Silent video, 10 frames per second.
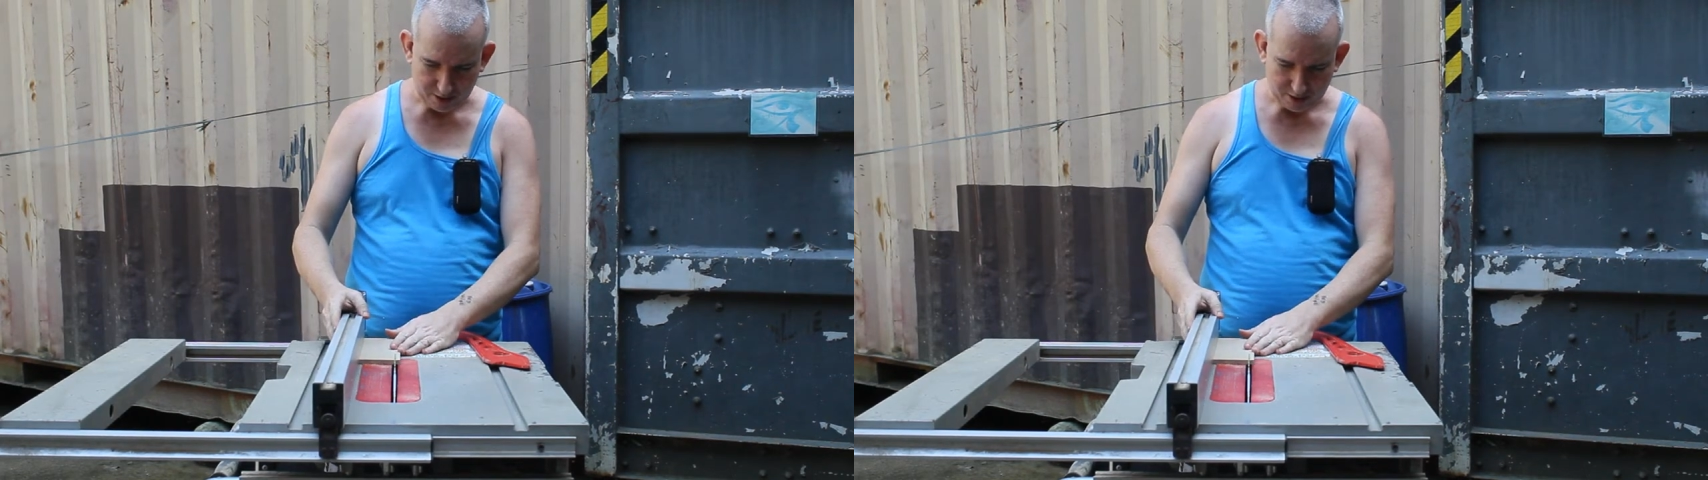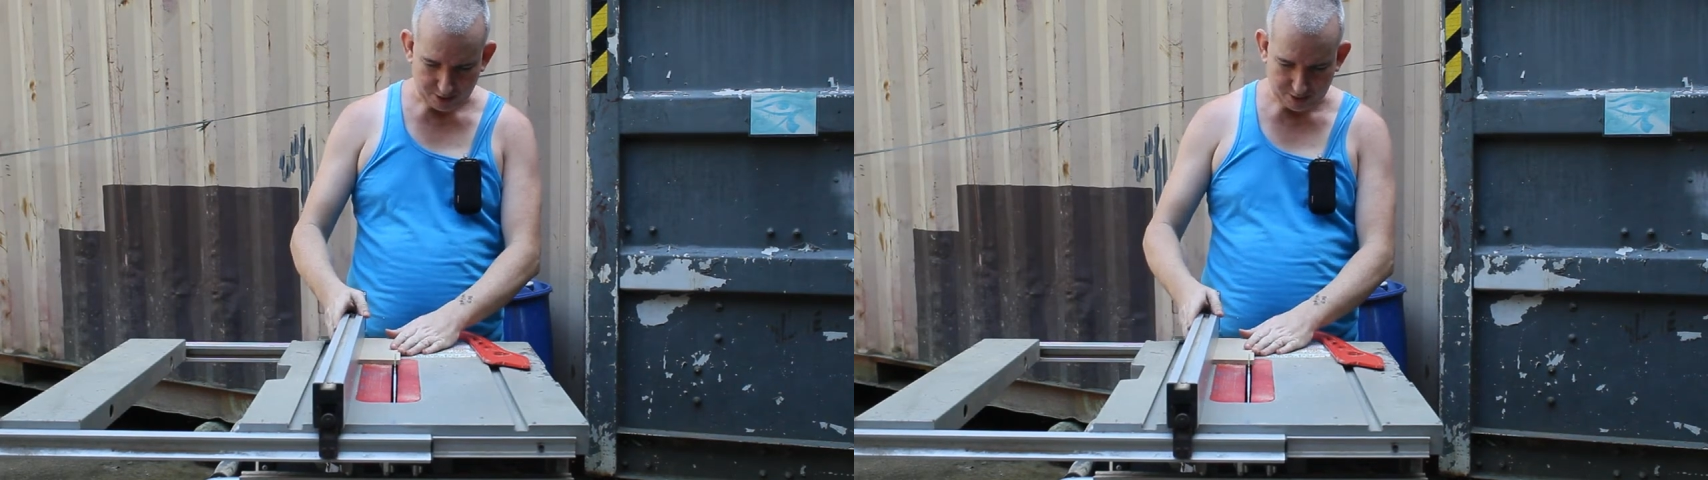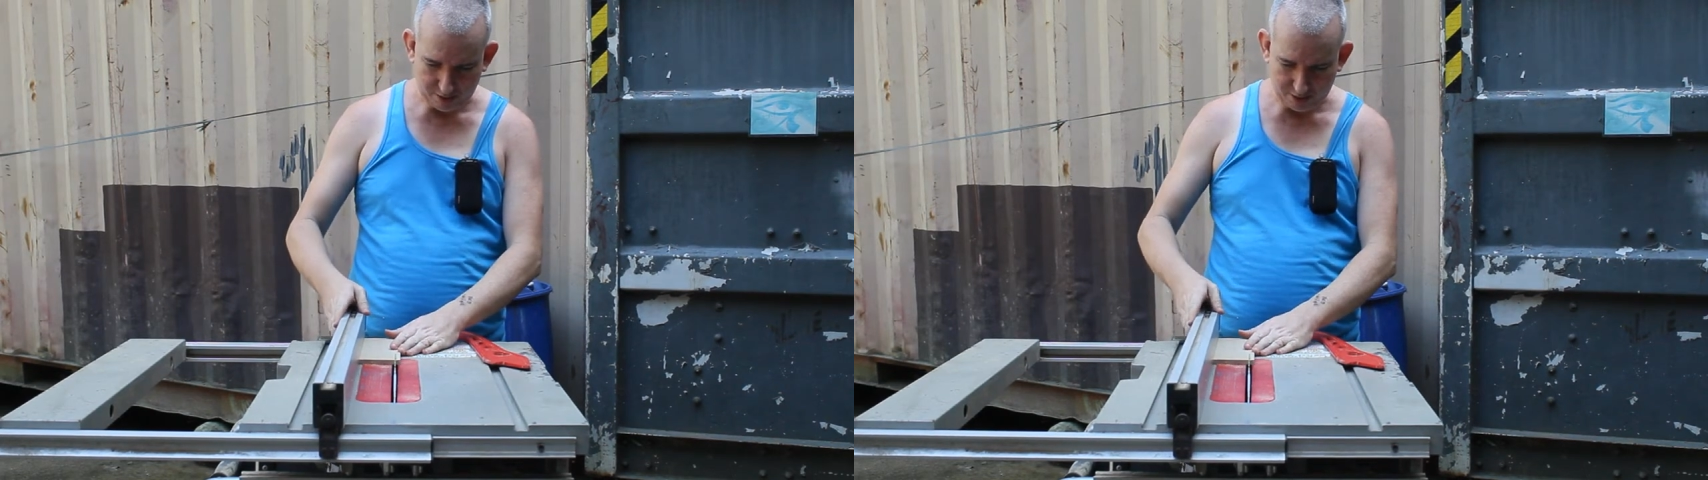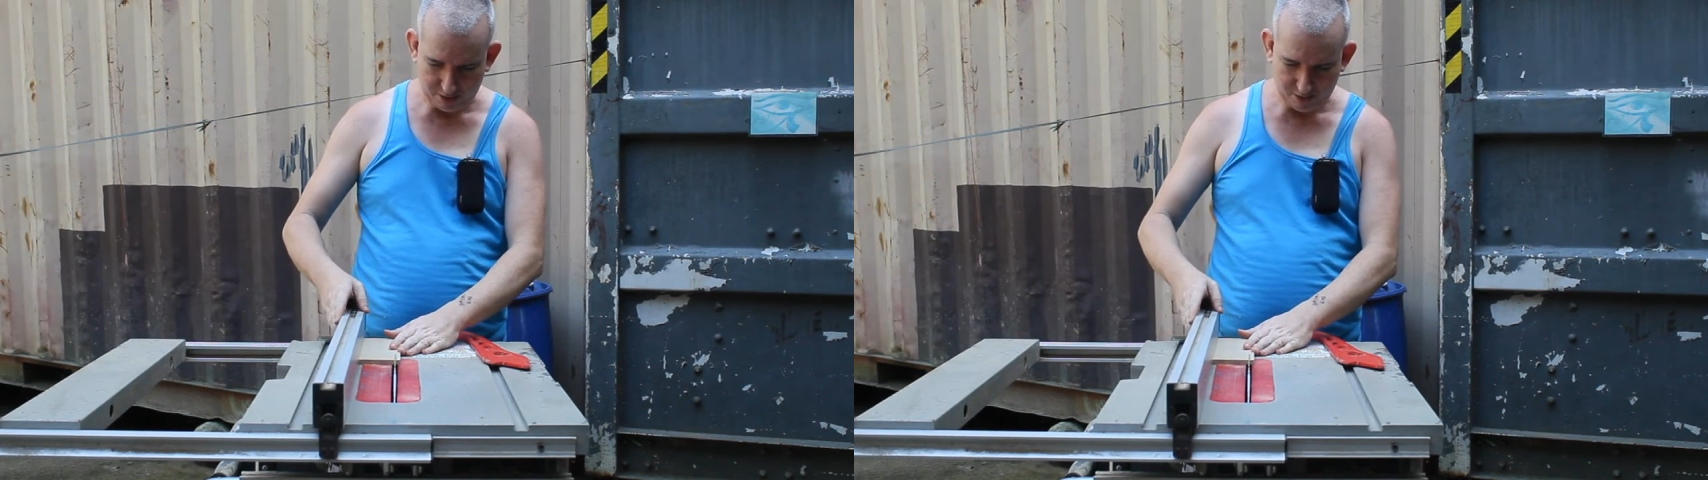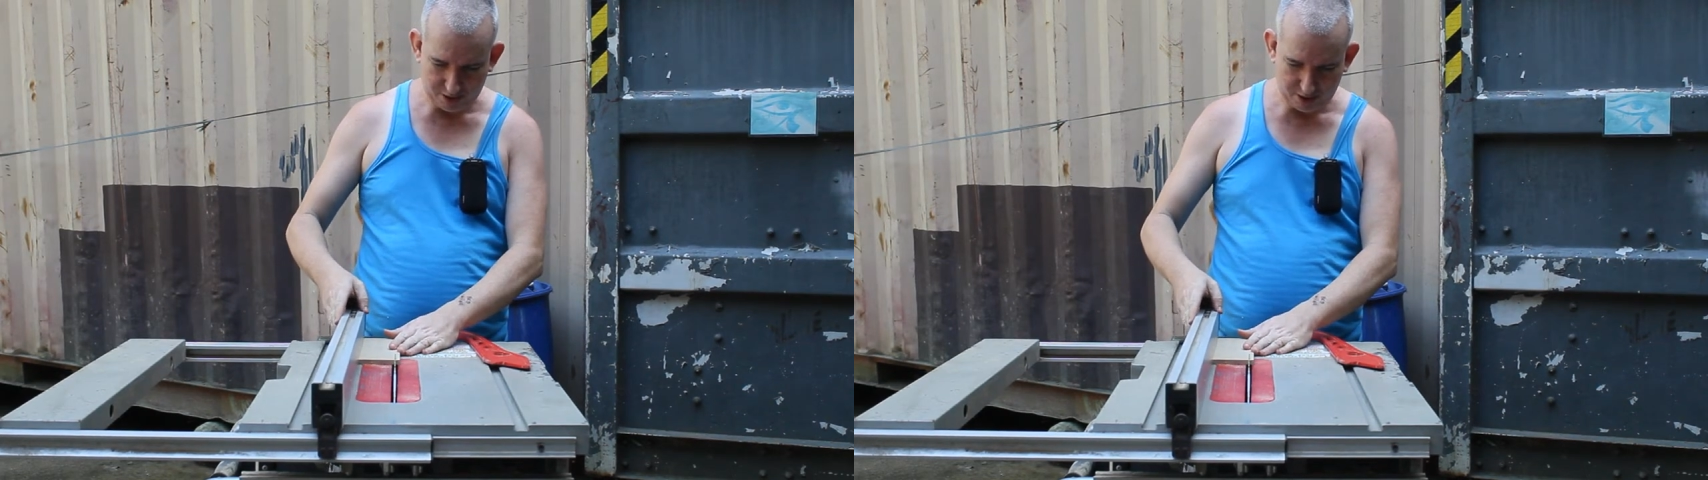Scoot it
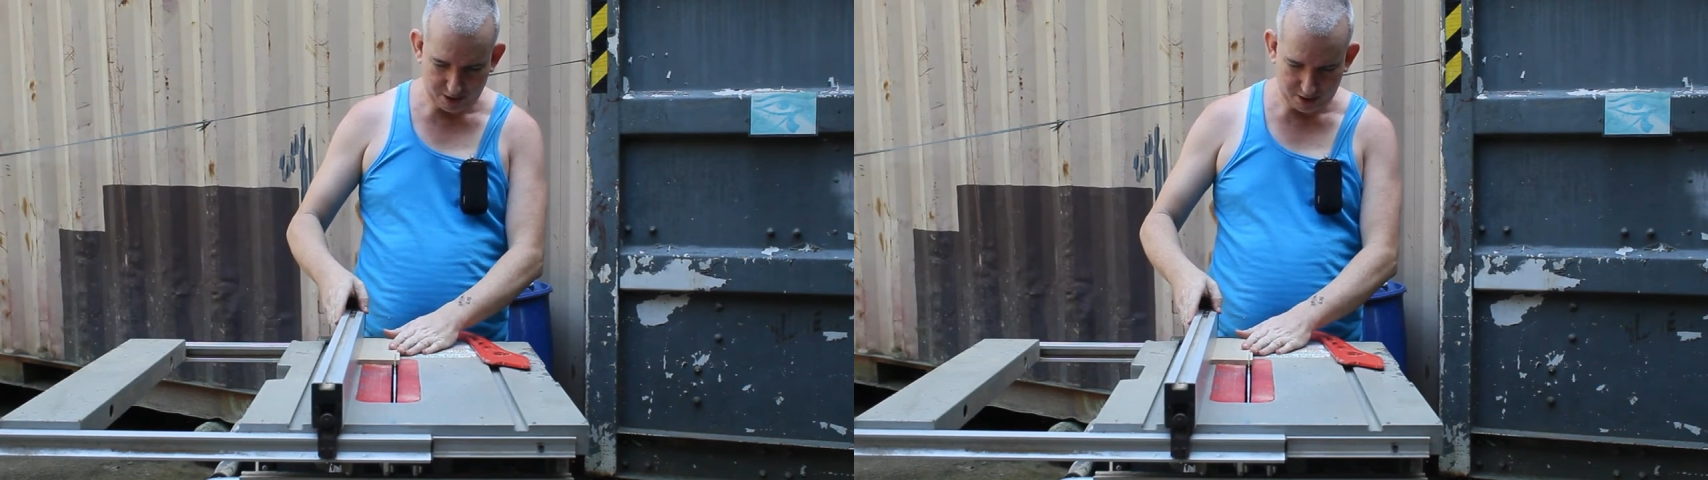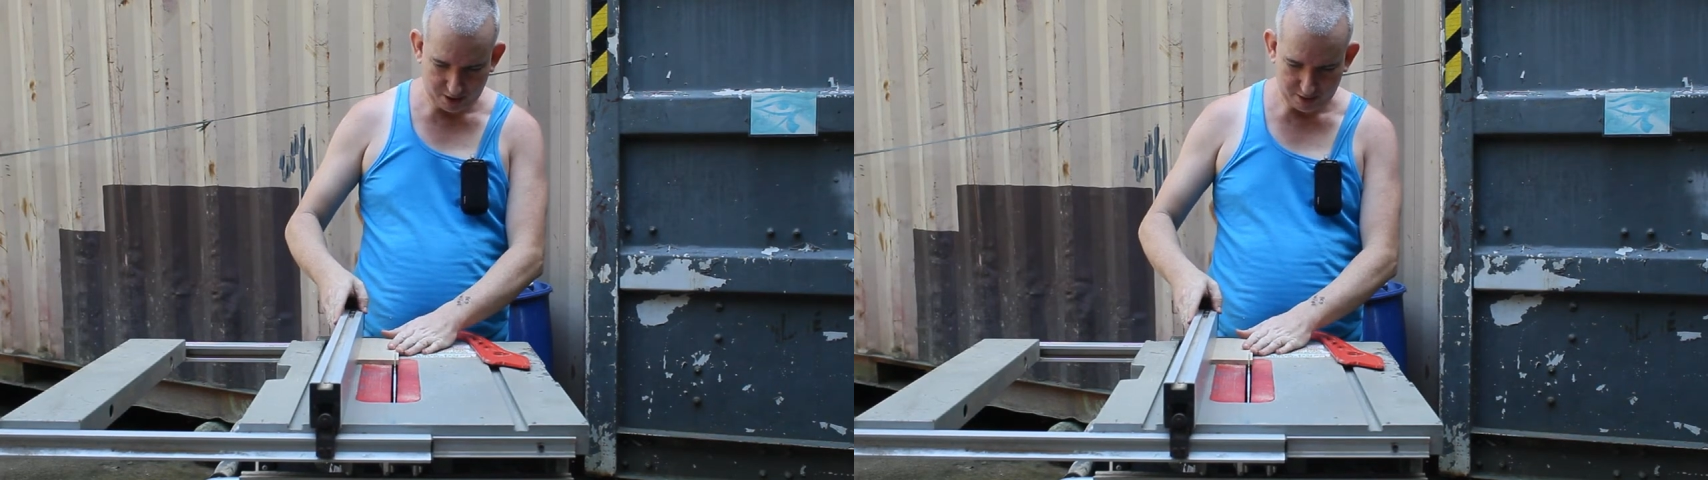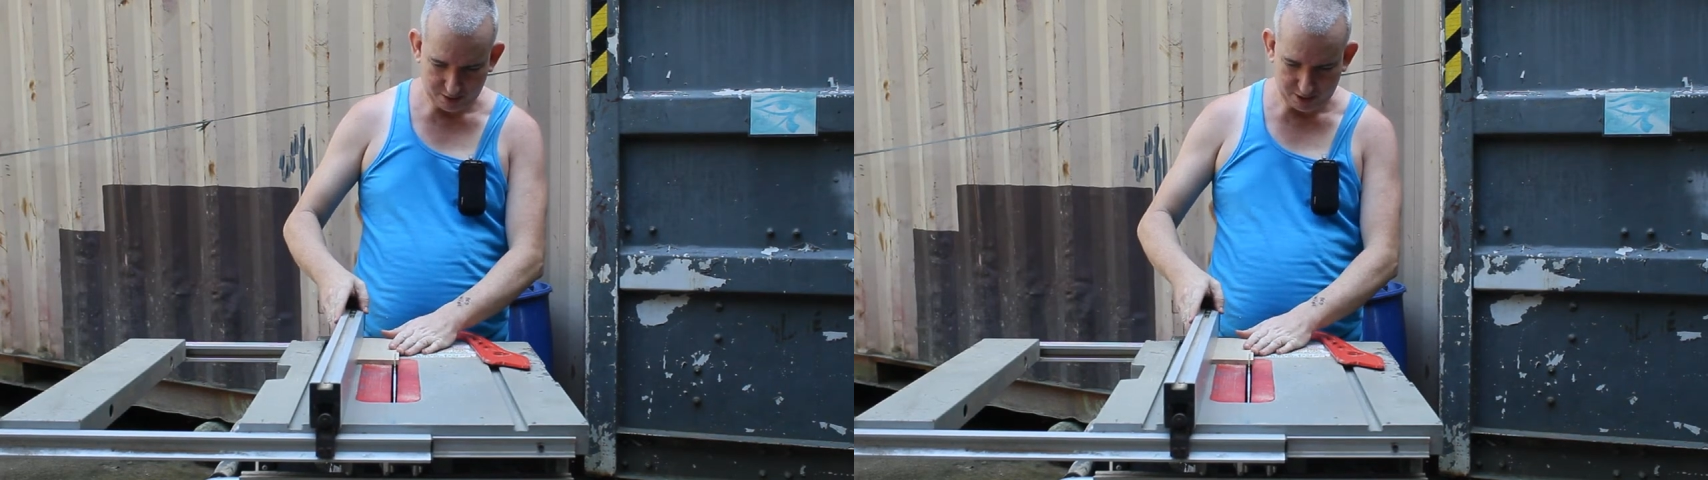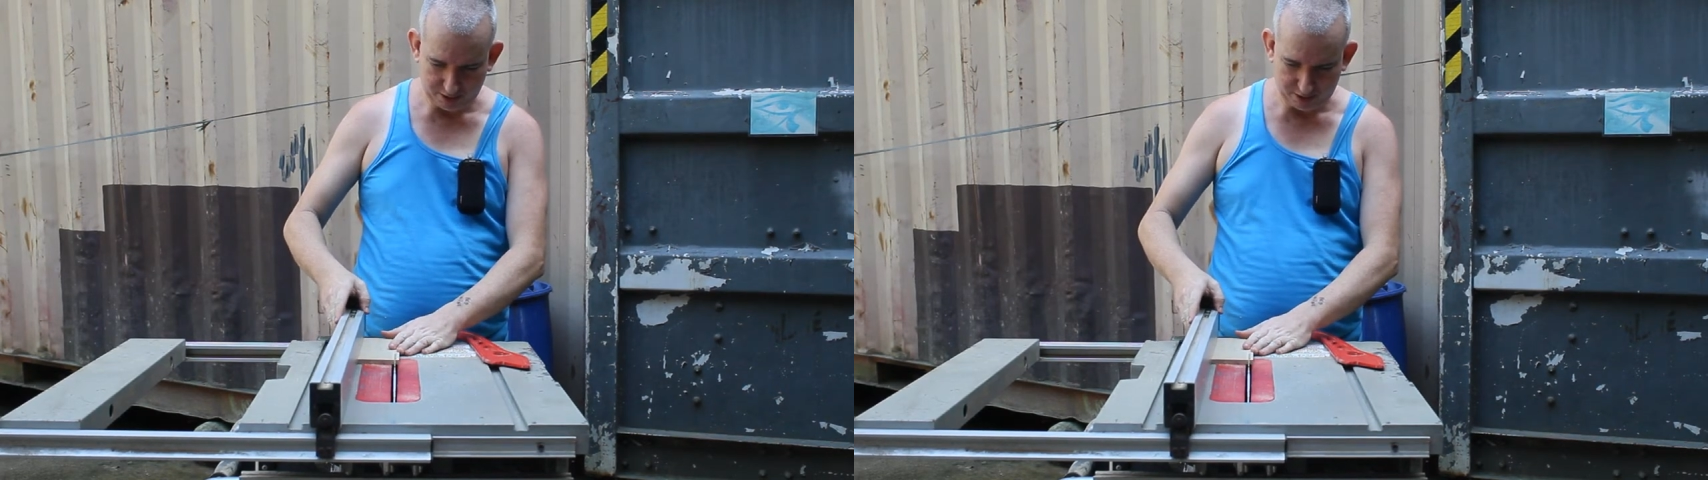over, take